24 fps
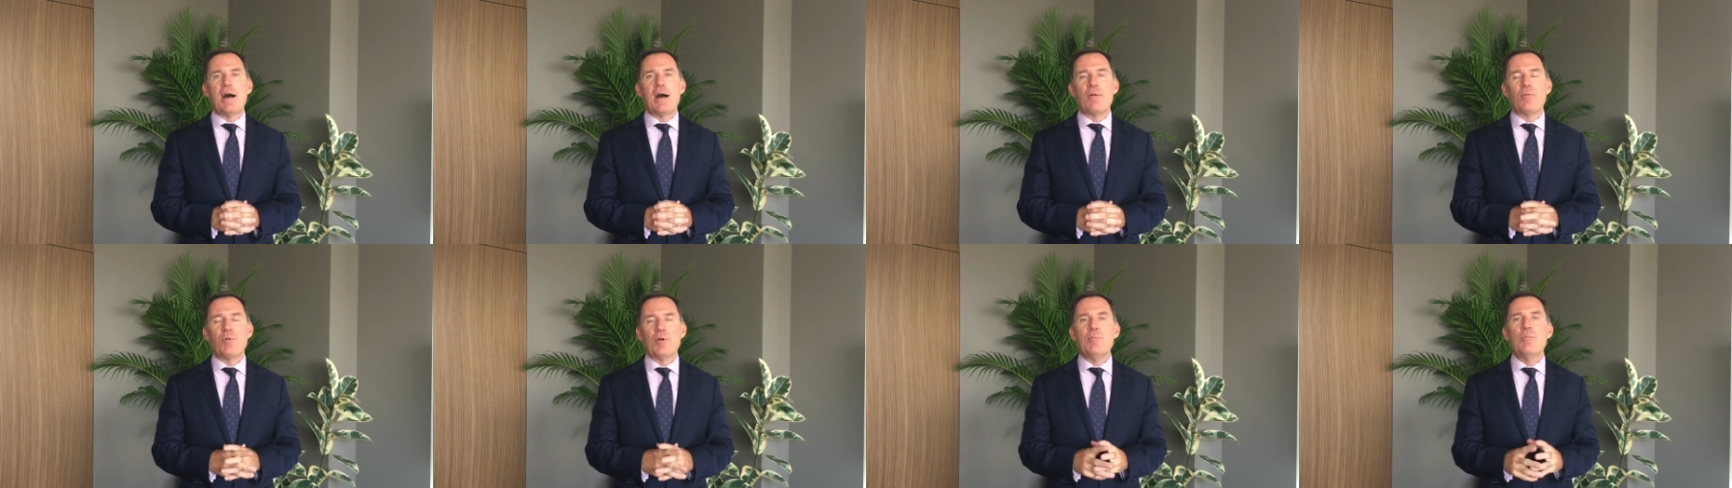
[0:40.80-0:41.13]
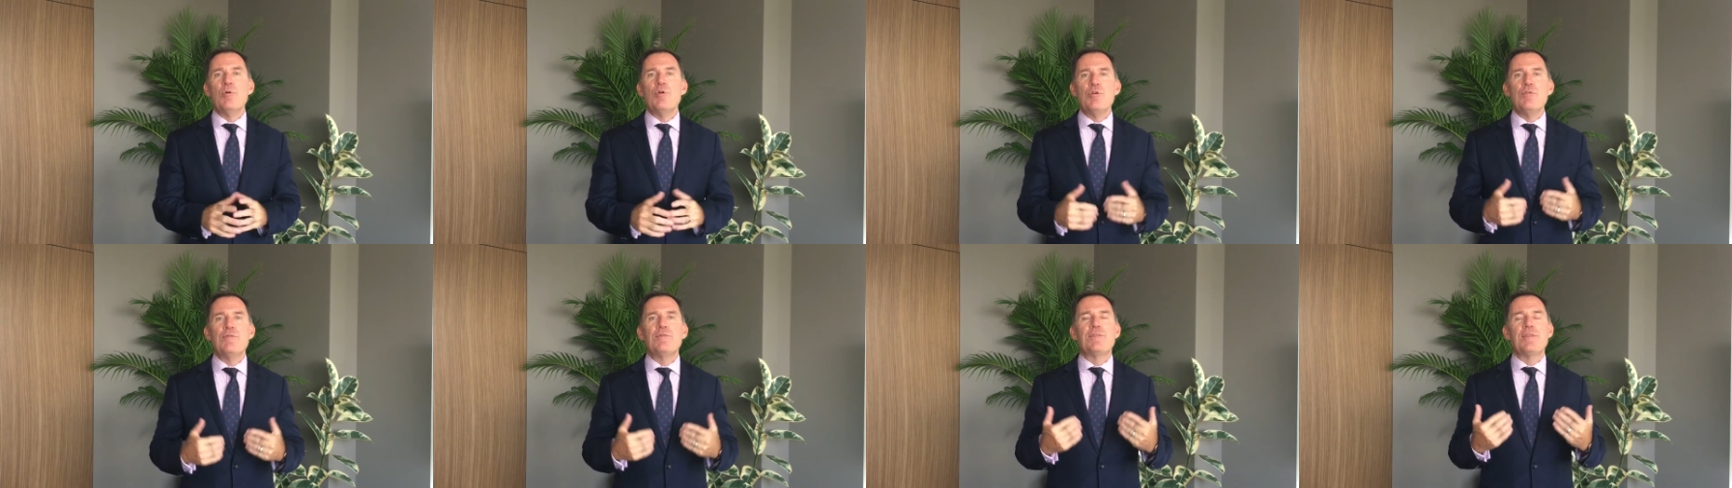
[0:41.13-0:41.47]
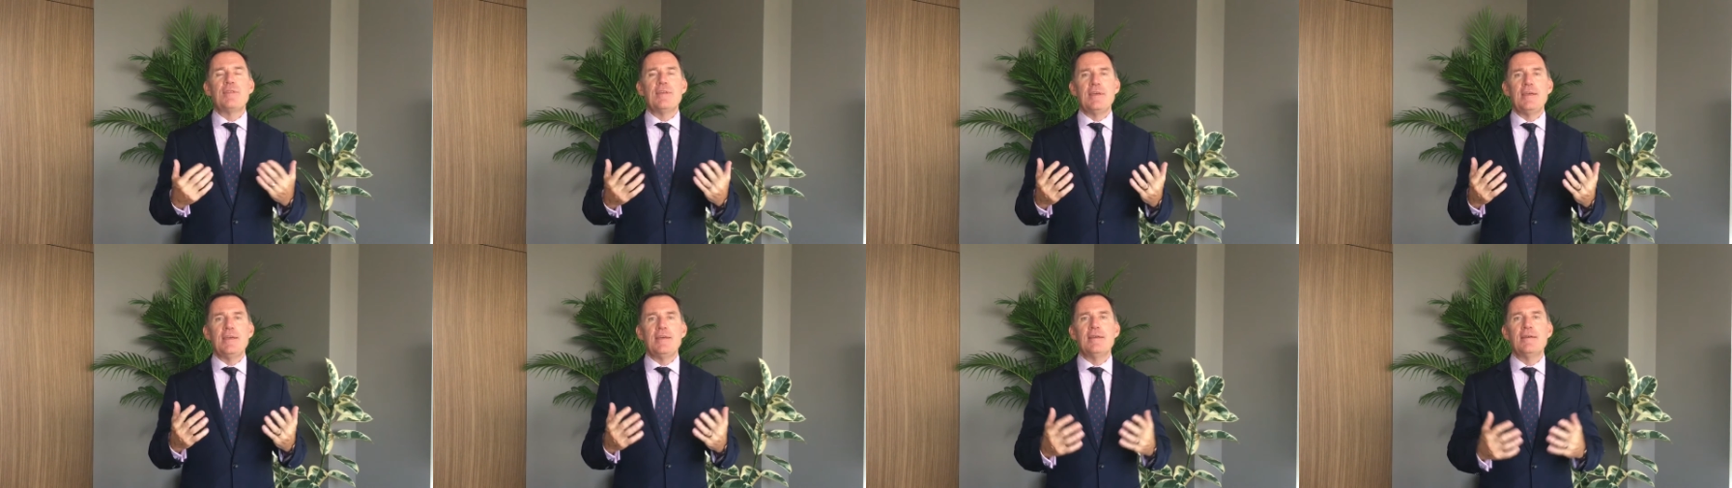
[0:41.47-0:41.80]
We moved
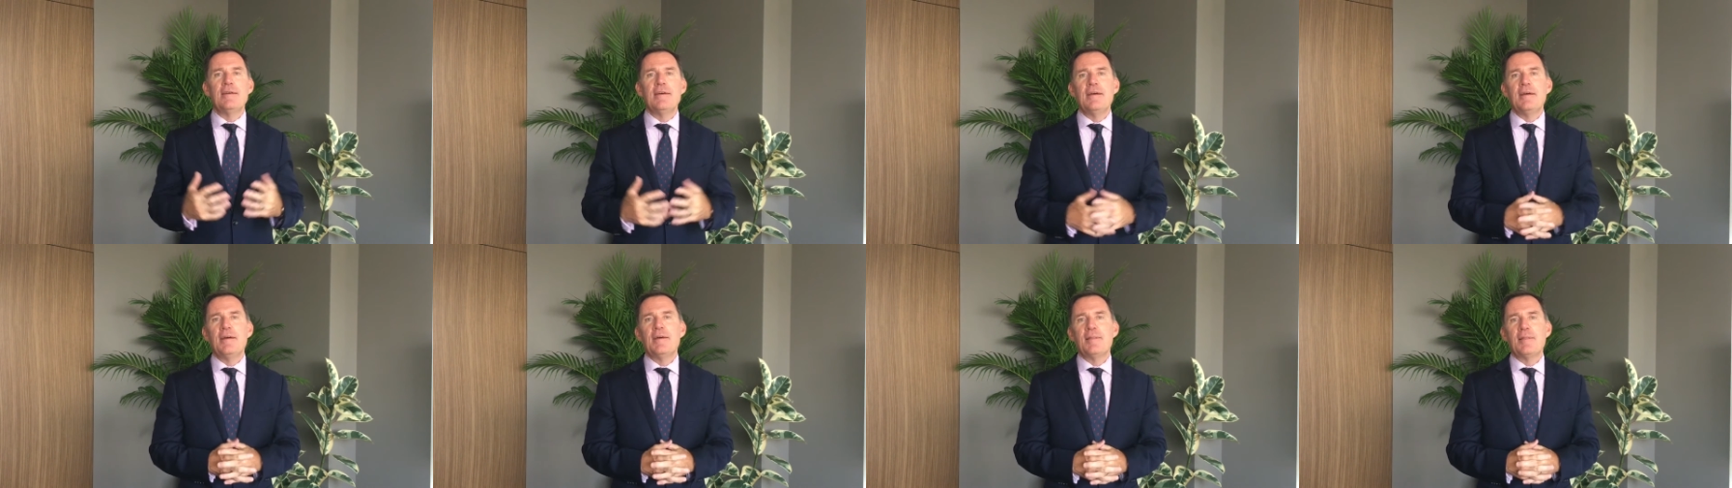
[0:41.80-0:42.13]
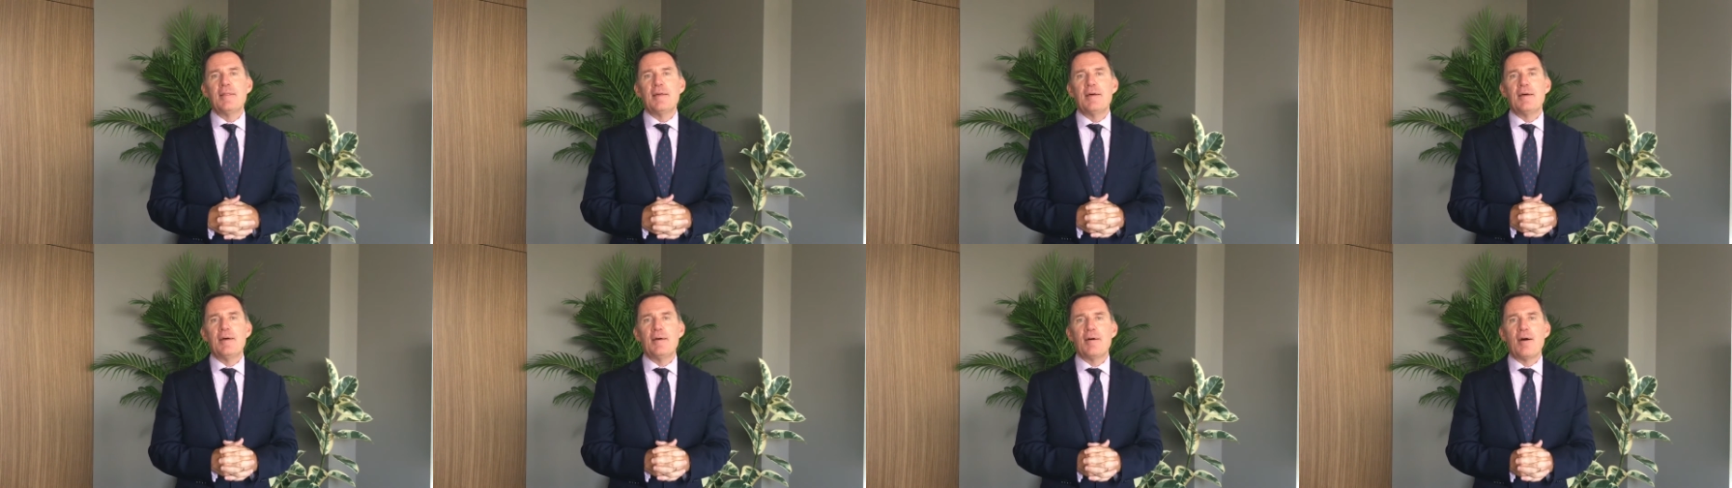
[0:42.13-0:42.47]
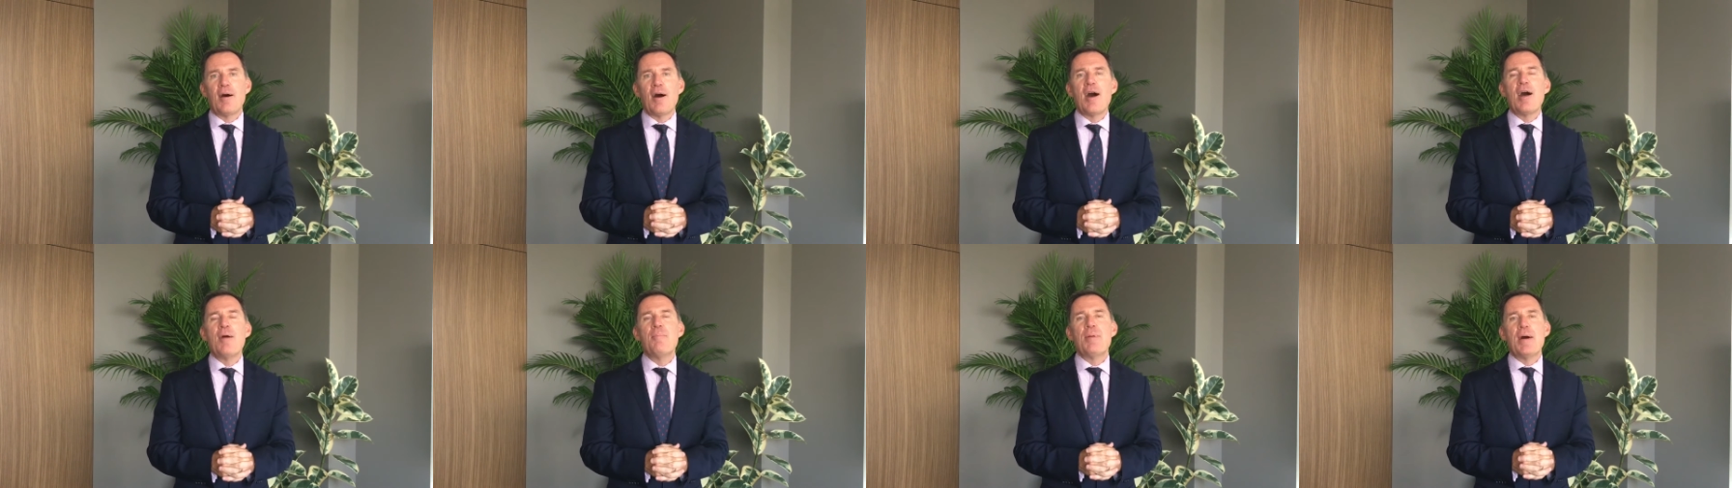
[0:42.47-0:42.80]
the
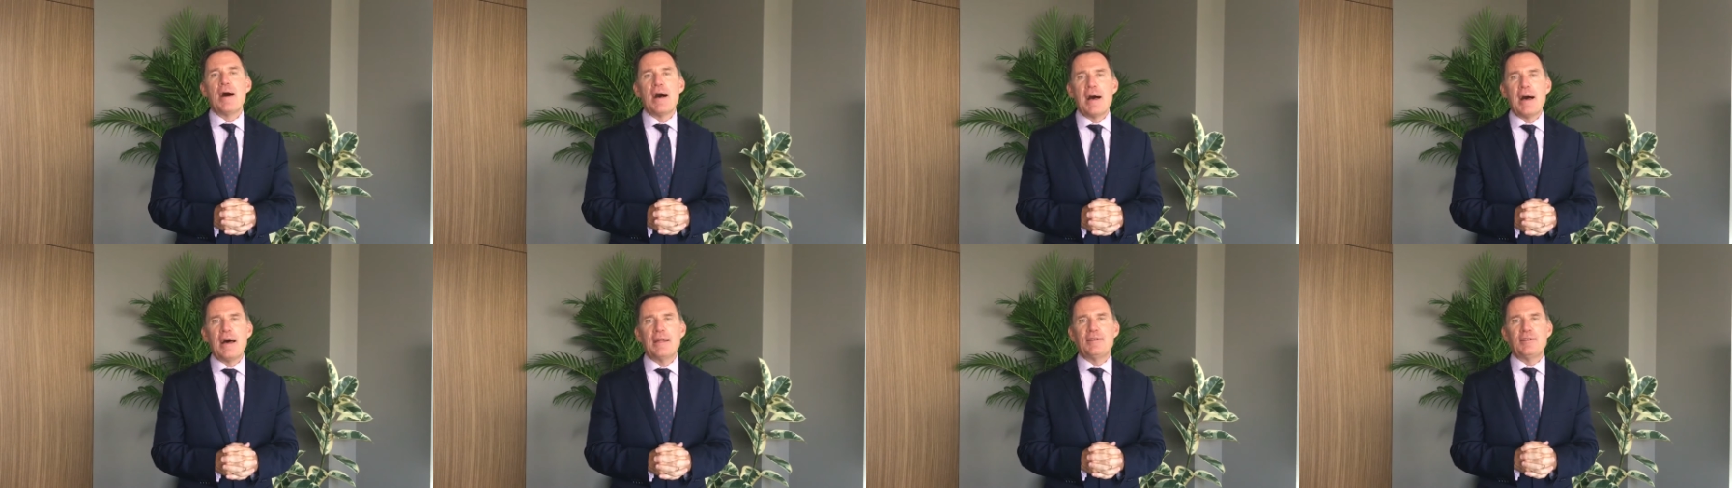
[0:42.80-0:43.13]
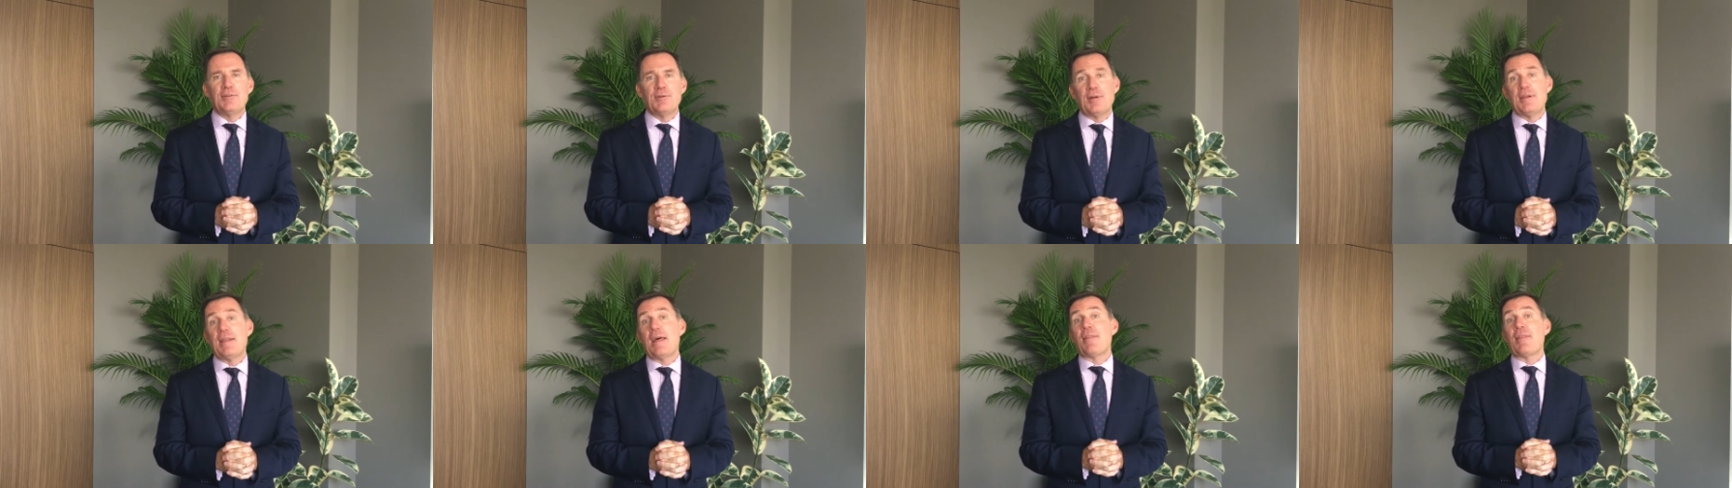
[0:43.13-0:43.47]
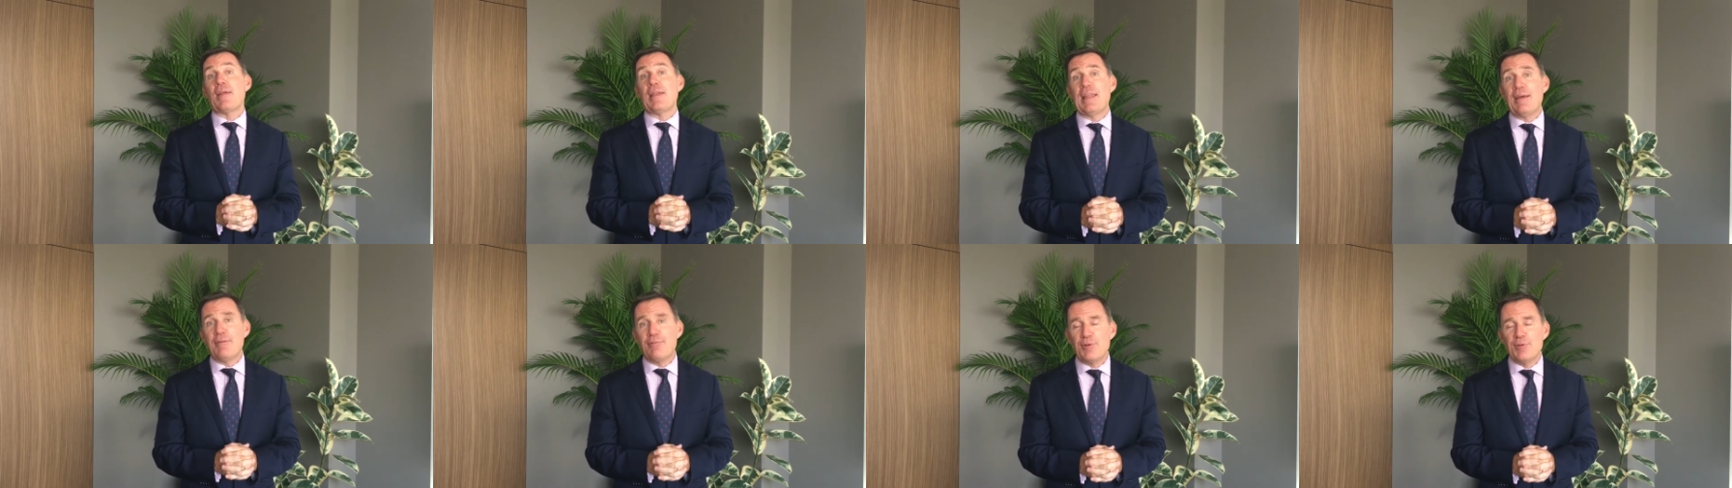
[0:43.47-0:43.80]
high bar to another
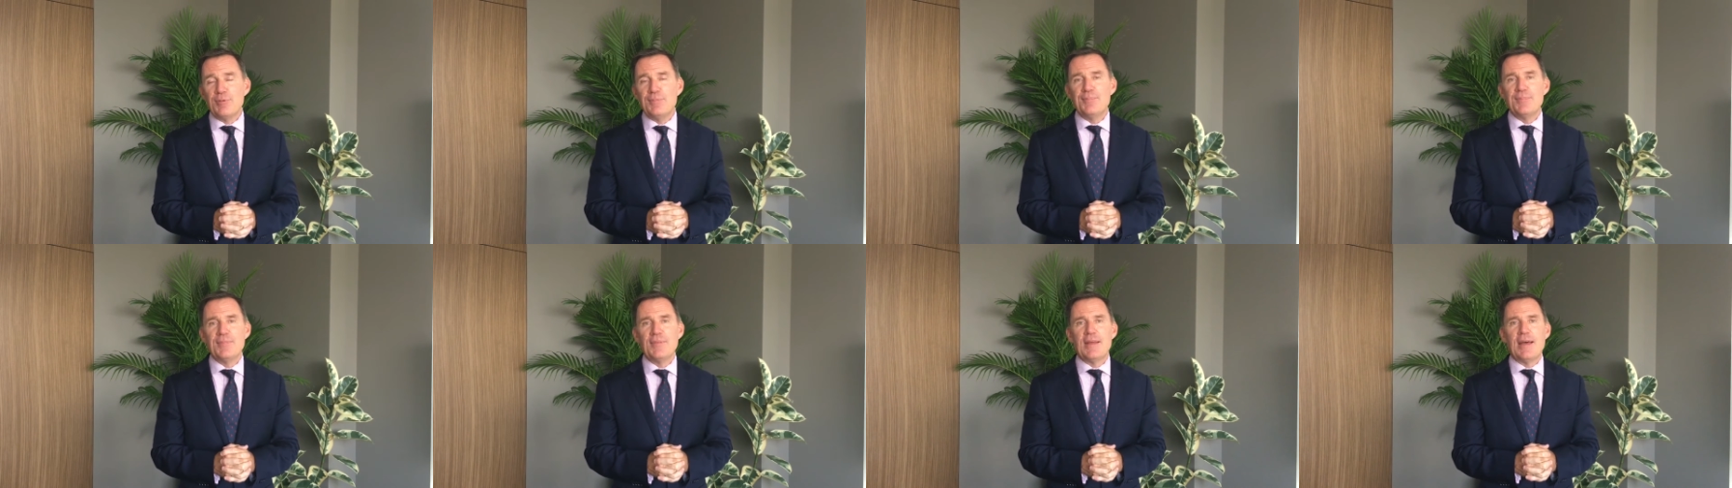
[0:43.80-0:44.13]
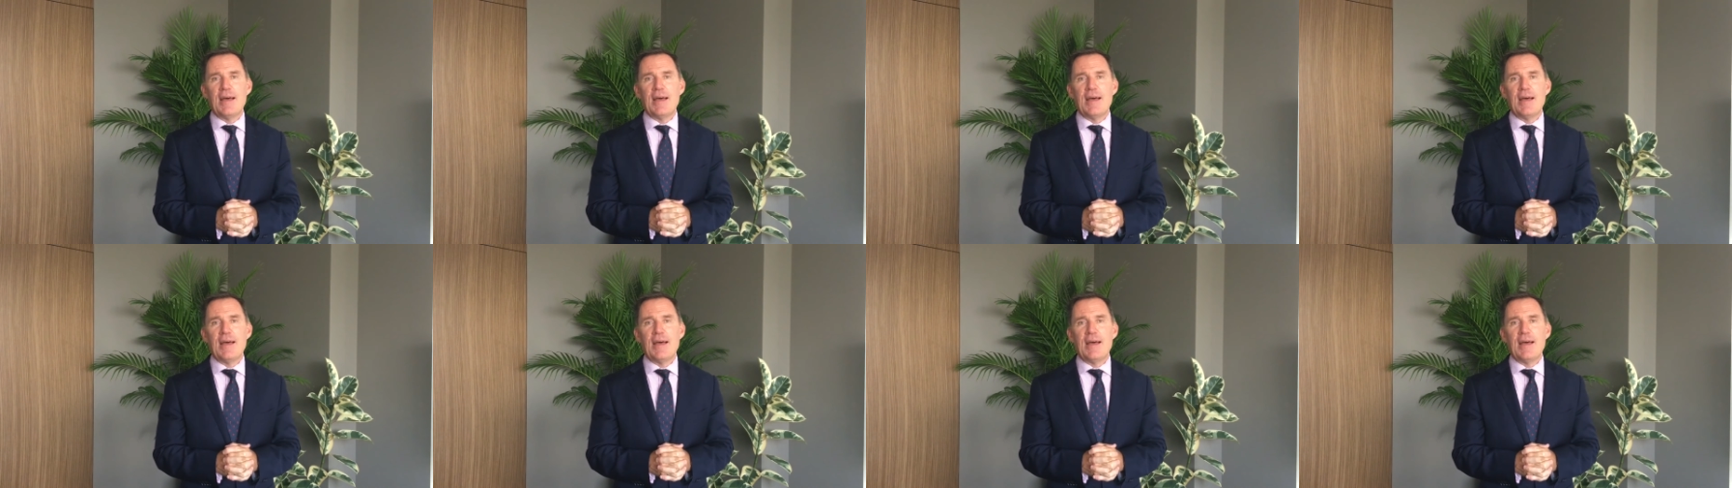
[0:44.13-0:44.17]
level,